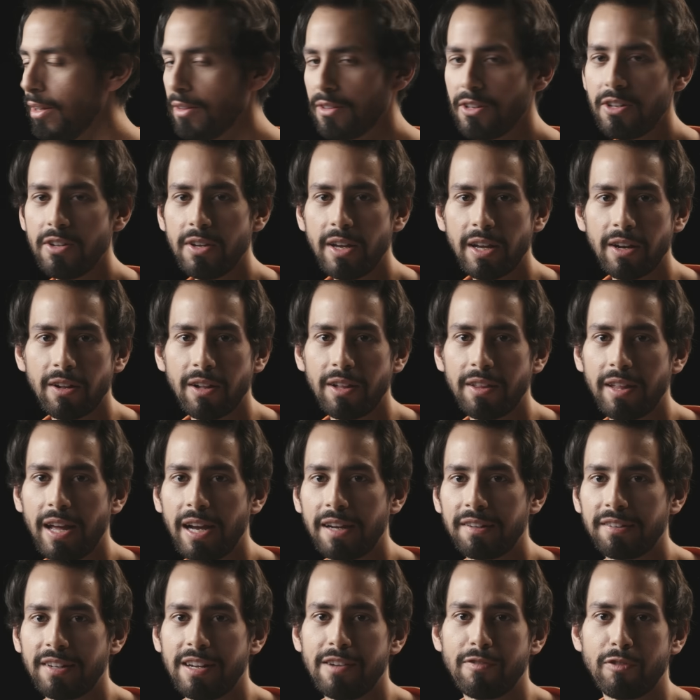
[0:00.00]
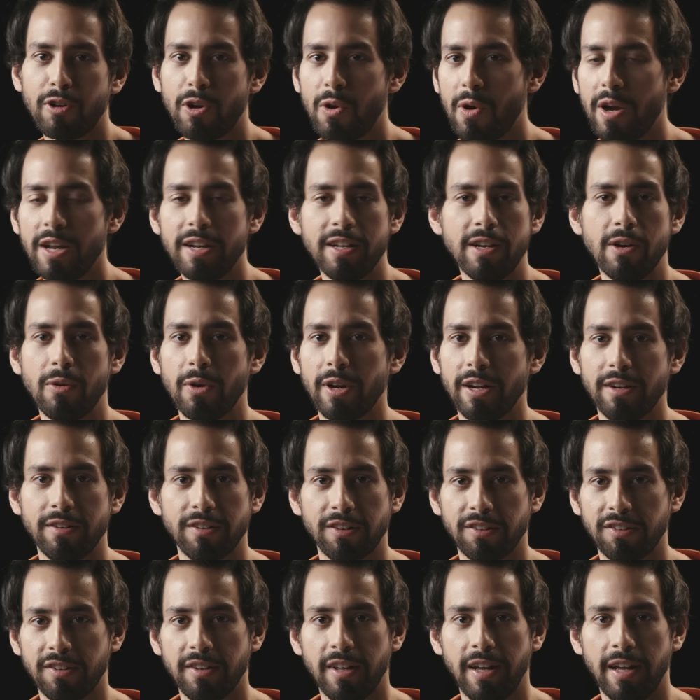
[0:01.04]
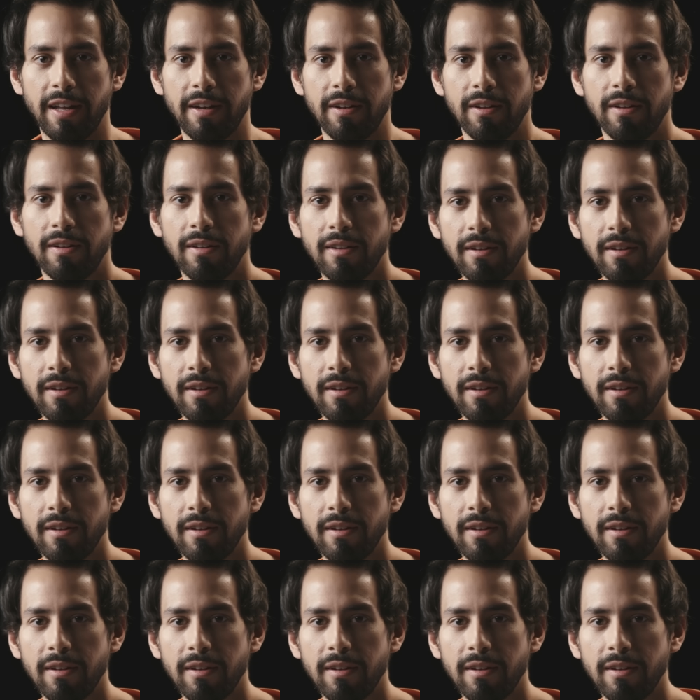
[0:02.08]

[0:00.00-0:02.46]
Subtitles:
Did you get all that? Because I have no idea what I just said.